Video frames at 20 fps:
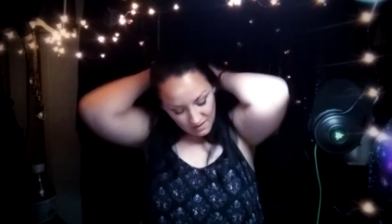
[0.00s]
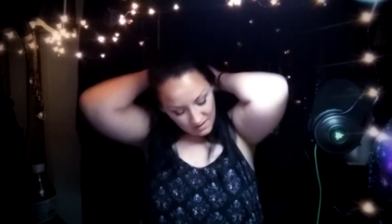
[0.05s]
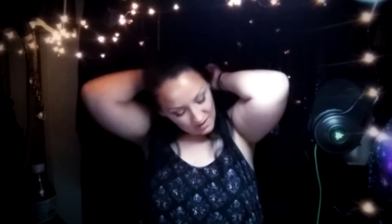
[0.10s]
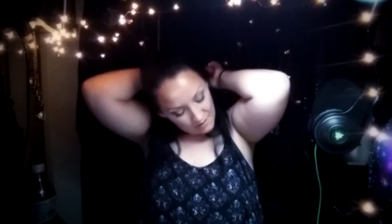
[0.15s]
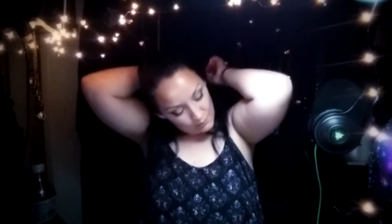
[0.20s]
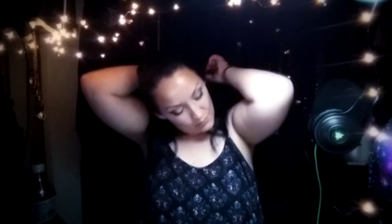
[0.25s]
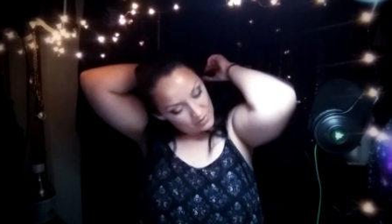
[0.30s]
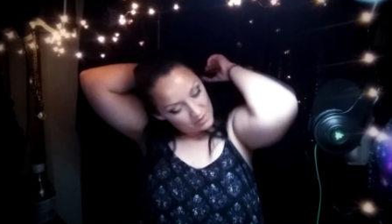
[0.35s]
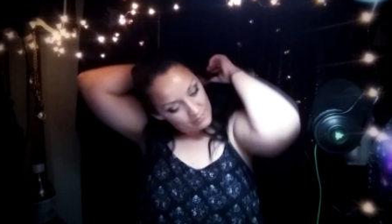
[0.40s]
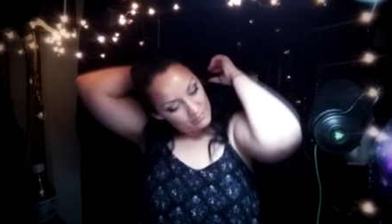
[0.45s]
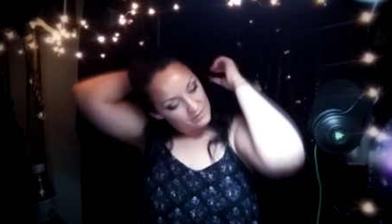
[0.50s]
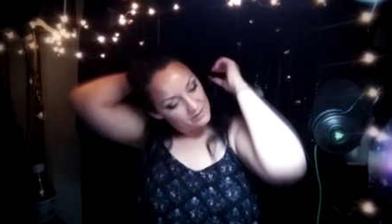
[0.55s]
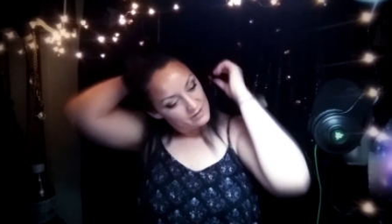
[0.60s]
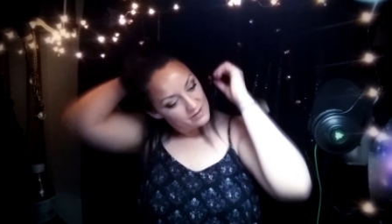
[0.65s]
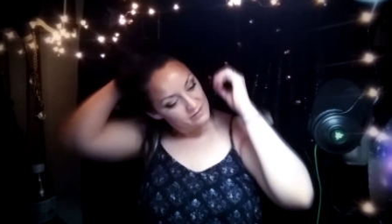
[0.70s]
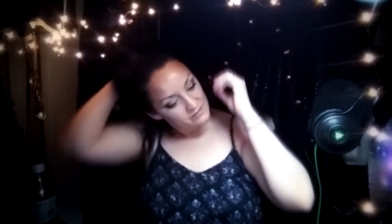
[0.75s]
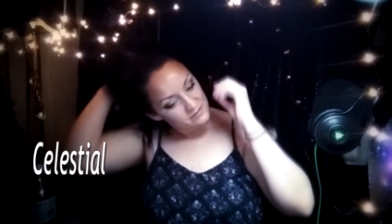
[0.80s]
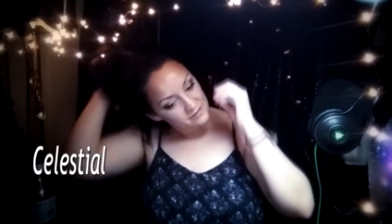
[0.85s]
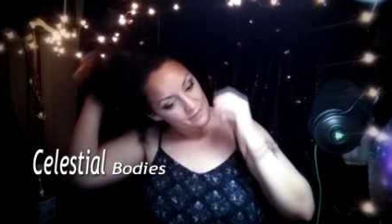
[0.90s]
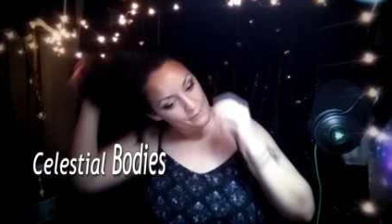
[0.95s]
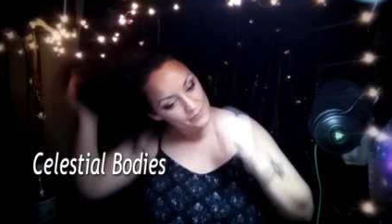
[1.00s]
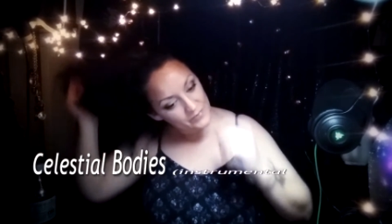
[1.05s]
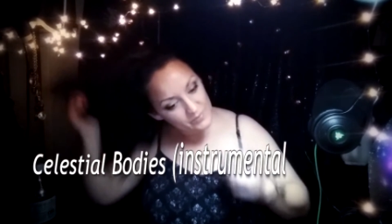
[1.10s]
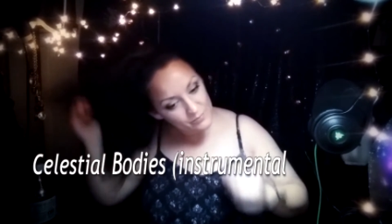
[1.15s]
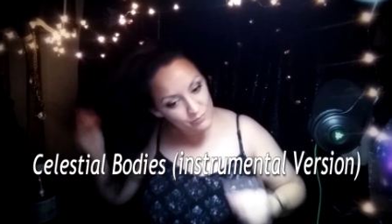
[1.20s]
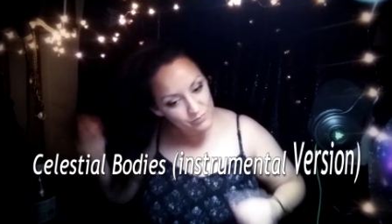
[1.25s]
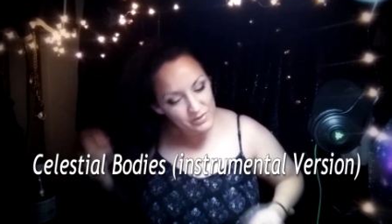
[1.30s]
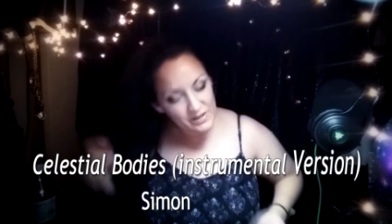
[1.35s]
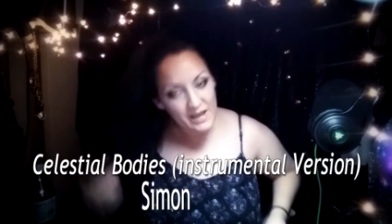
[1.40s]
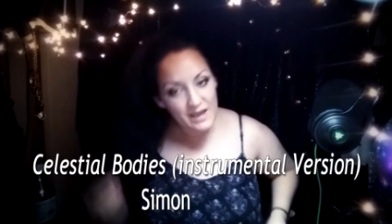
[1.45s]
I probably got
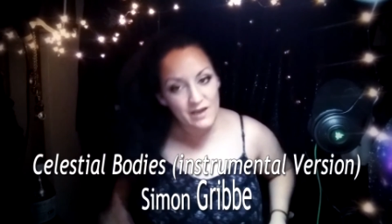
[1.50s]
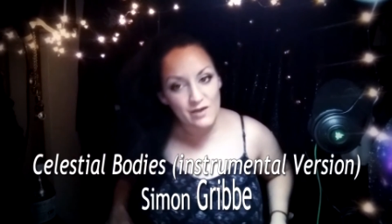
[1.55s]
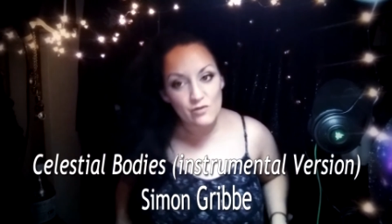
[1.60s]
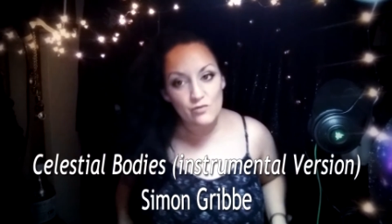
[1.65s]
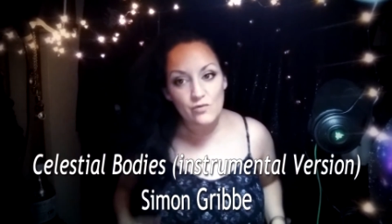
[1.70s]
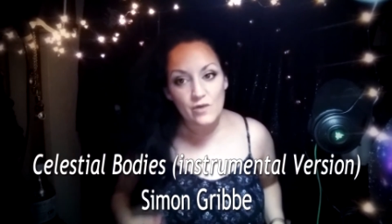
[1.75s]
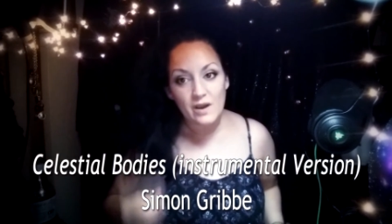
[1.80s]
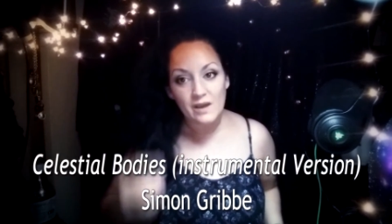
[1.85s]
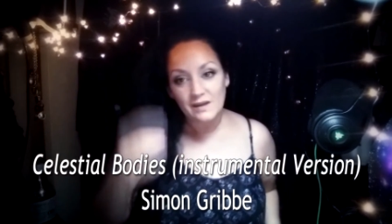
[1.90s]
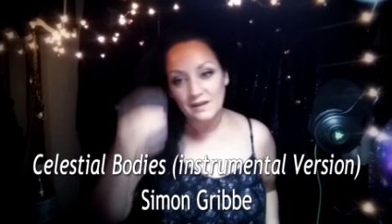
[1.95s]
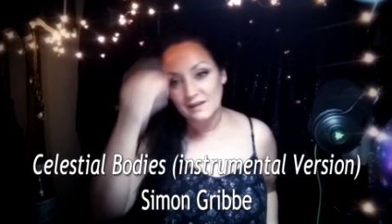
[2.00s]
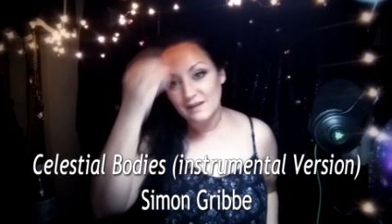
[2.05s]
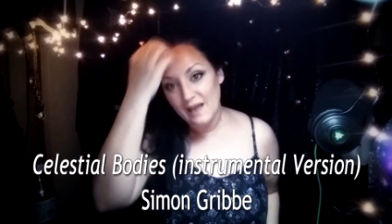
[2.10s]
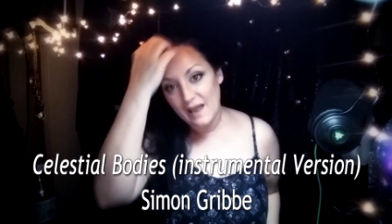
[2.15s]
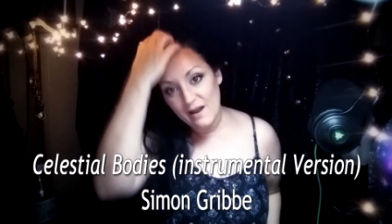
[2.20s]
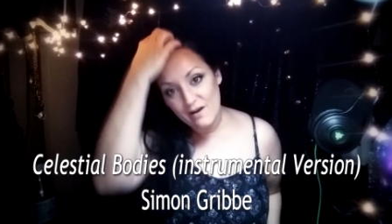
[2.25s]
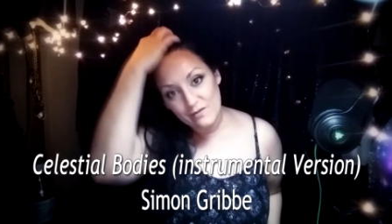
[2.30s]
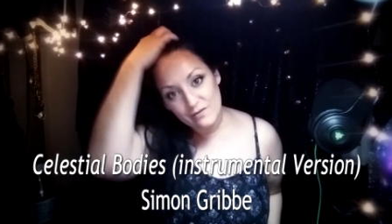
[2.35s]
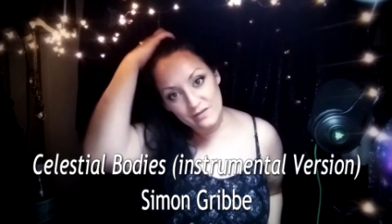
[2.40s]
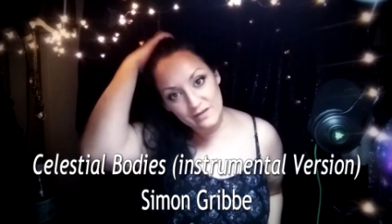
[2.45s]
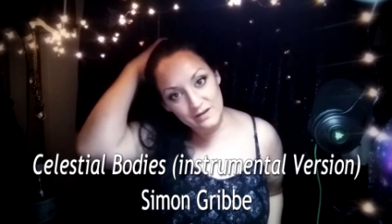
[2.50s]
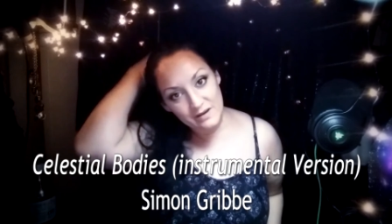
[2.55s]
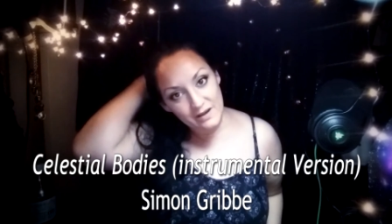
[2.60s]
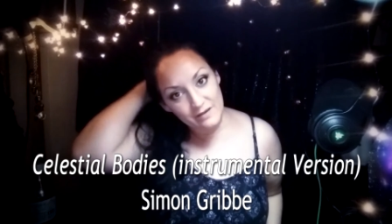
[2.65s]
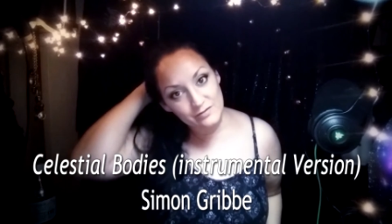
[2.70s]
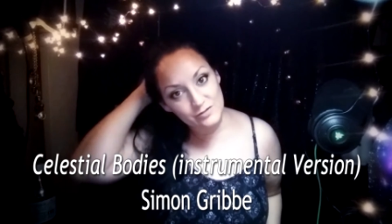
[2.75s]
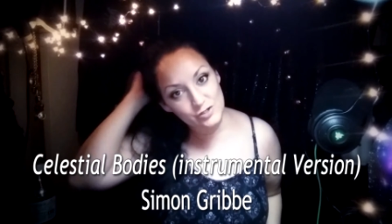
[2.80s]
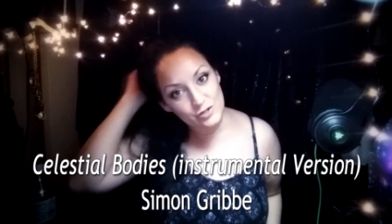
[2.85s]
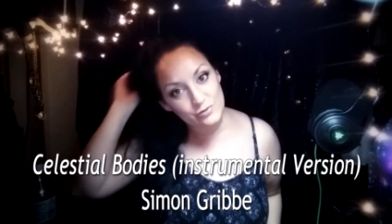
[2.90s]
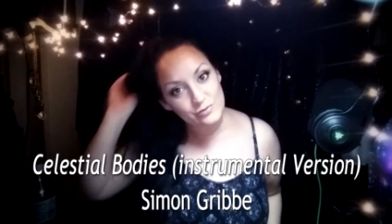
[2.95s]
something playing right now that
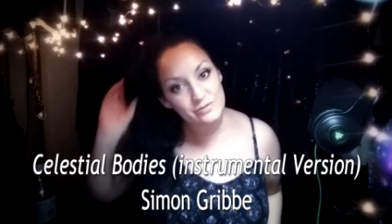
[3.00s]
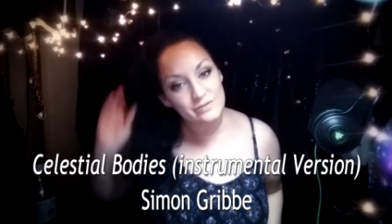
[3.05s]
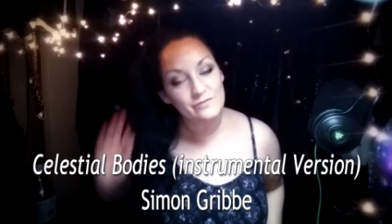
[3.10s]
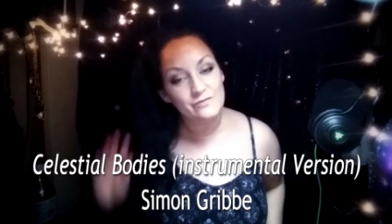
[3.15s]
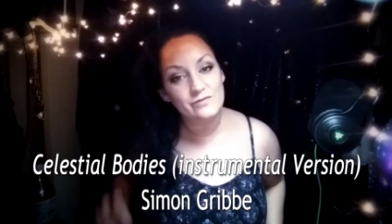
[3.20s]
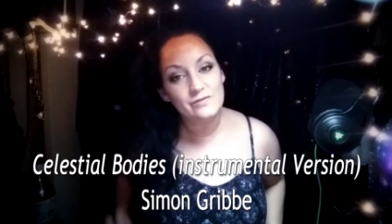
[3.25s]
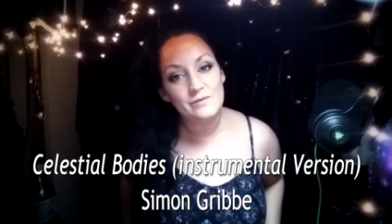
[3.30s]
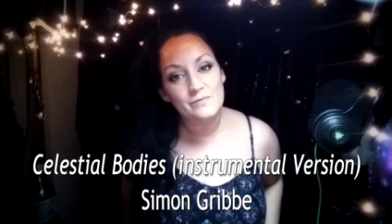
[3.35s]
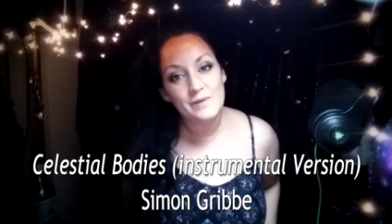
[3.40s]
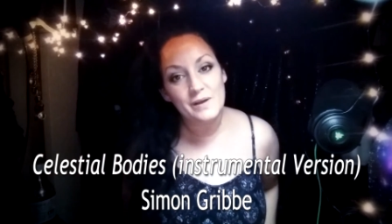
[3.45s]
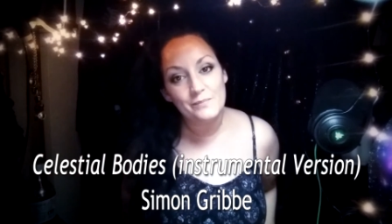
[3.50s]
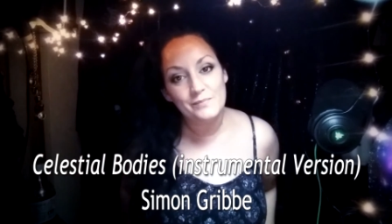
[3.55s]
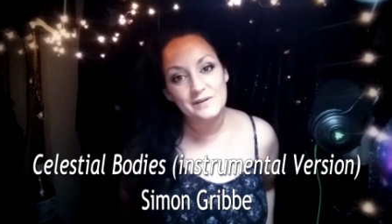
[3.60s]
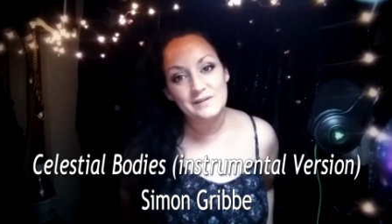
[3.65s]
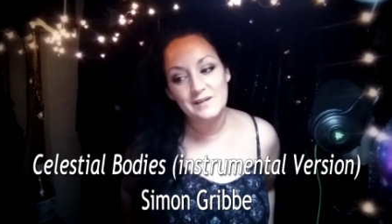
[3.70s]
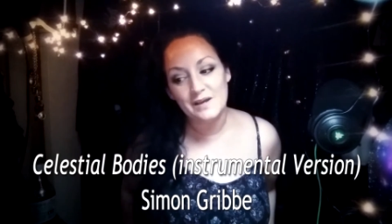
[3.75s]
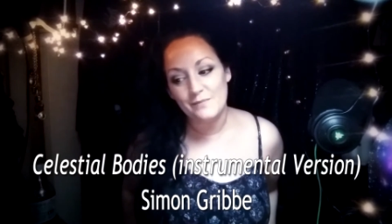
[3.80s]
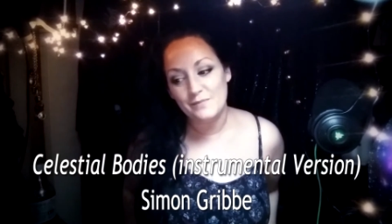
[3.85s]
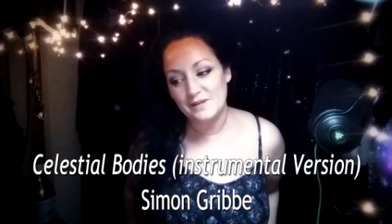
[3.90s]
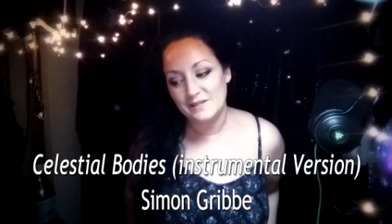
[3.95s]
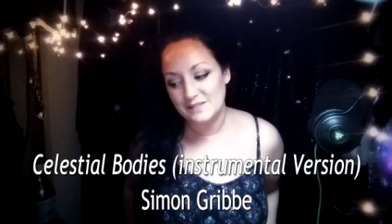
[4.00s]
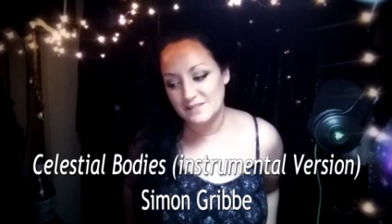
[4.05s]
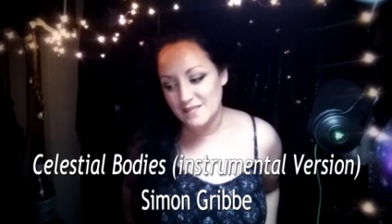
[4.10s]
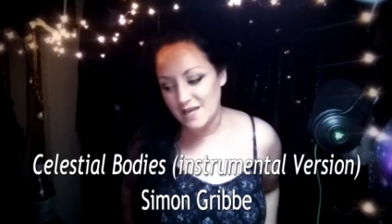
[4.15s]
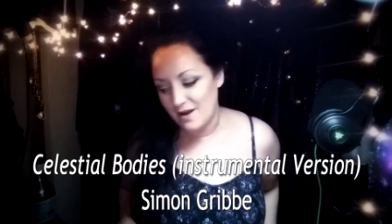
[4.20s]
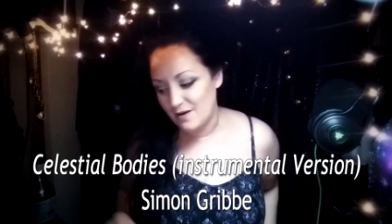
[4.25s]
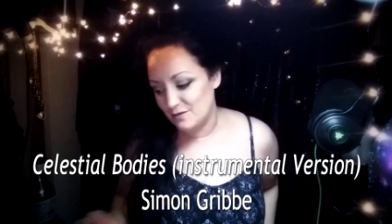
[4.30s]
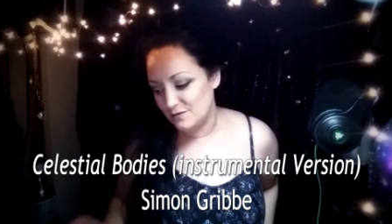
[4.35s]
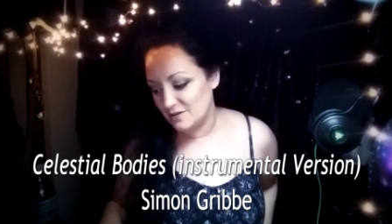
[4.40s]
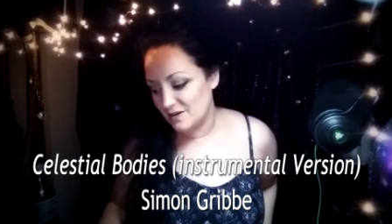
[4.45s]
I've chosen from Epidemic
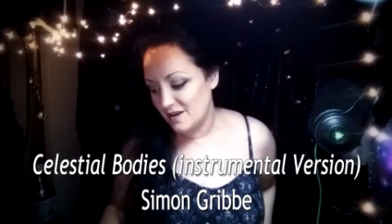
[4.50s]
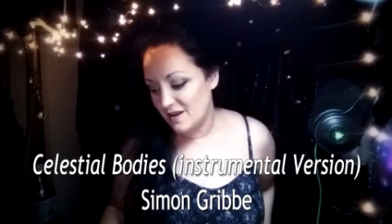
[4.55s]
Sound.